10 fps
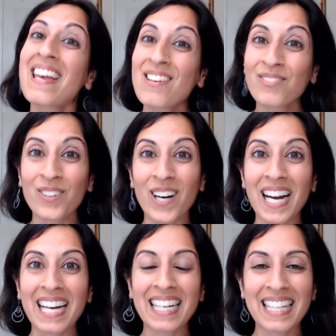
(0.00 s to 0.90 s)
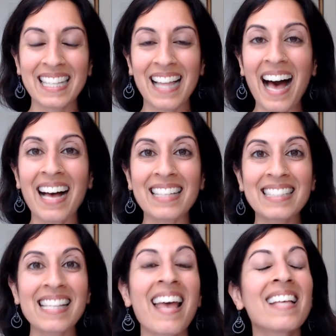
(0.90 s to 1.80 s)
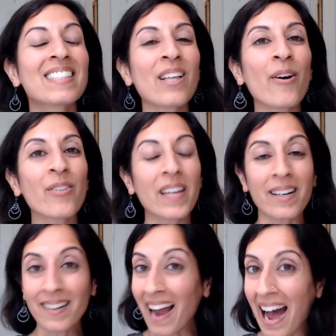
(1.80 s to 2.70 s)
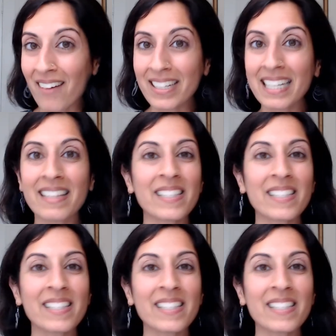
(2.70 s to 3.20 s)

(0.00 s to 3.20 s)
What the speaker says: for class. So there you have it.